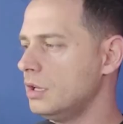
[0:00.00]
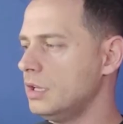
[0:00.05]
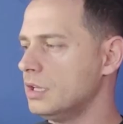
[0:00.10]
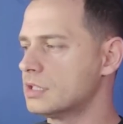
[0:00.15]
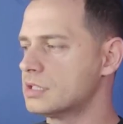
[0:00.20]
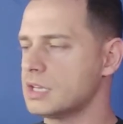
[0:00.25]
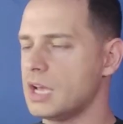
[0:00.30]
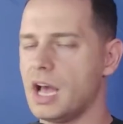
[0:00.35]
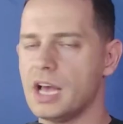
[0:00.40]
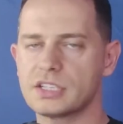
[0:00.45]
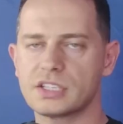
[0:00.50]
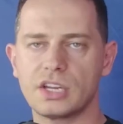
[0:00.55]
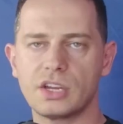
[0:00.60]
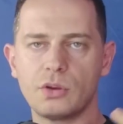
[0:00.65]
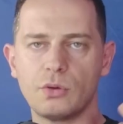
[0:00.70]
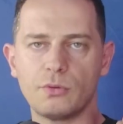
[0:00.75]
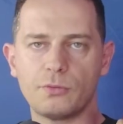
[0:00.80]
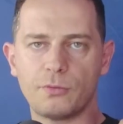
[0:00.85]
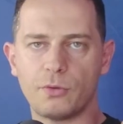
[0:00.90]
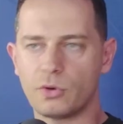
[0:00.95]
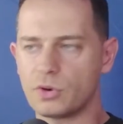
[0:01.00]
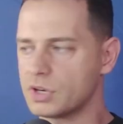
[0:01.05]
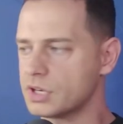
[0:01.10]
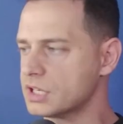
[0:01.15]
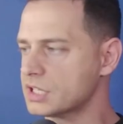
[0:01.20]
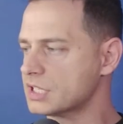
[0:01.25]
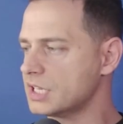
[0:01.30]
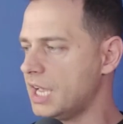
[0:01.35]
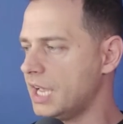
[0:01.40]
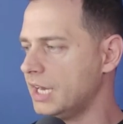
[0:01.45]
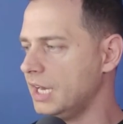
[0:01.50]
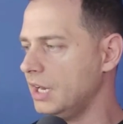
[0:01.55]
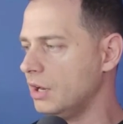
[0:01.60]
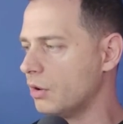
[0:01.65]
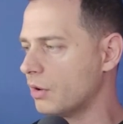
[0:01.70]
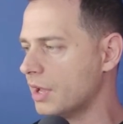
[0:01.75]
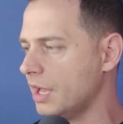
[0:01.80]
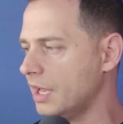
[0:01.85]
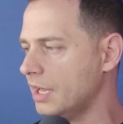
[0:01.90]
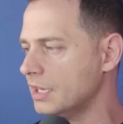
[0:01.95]
It's asking you for sign in,
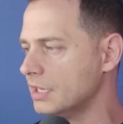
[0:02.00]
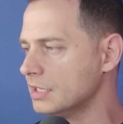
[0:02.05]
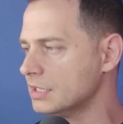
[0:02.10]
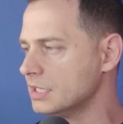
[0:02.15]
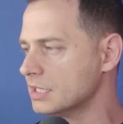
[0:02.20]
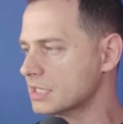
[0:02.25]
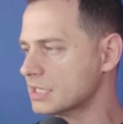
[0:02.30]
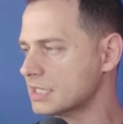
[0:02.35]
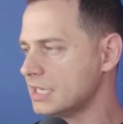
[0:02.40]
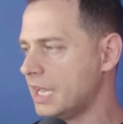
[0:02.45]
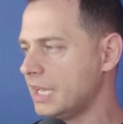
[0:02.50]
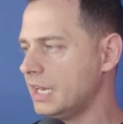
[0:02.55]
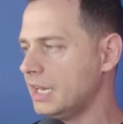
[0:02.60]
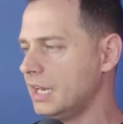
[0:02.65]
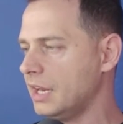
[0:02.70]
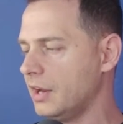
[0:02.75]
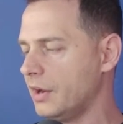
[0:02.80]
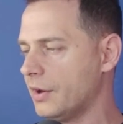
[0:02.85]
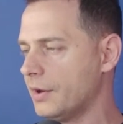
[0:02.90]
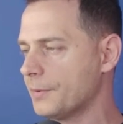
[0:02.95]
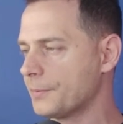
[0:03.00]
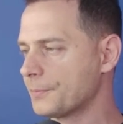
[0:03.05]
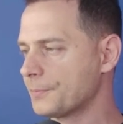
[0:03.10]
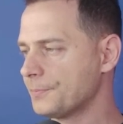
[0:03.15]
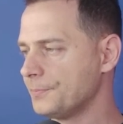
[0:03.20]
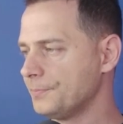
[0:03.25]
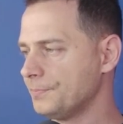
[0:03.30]
okay? Just sign in here.